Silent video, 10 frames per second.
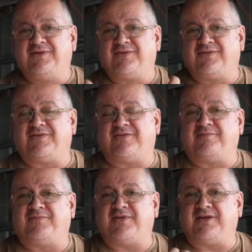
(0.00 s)

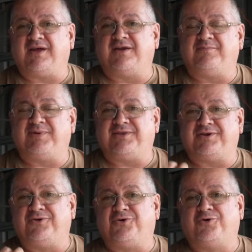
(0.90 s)
systems are going to be the
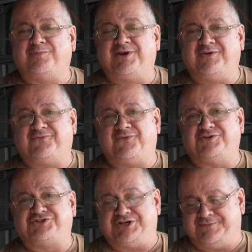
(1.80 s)
norm in the
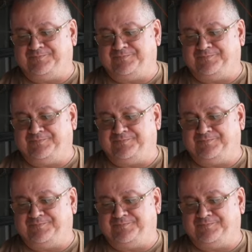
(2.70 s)
future.